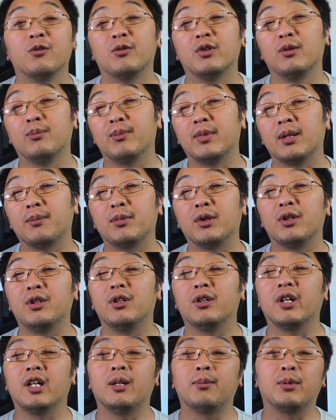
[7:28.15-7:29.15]
Remember,
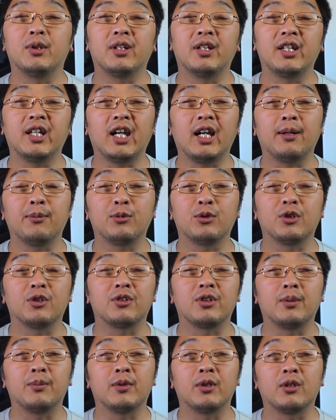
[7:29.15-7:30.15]
you're able to capture
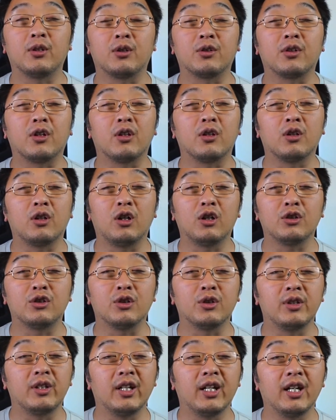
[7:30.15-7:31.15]
some of those
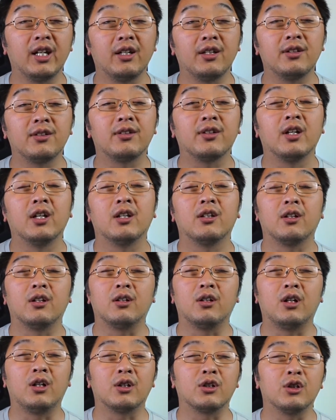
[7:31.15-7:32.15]
larger gains the
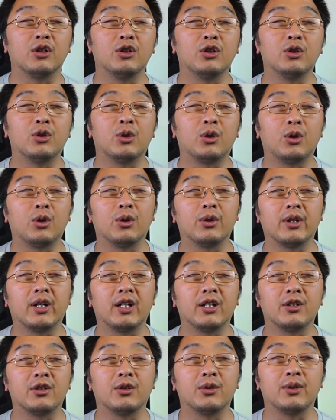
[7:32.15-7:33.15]
longer you hold
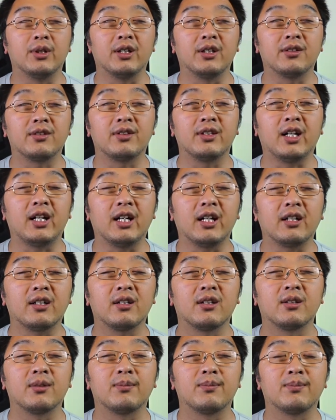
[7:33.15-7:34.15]
on to a stock.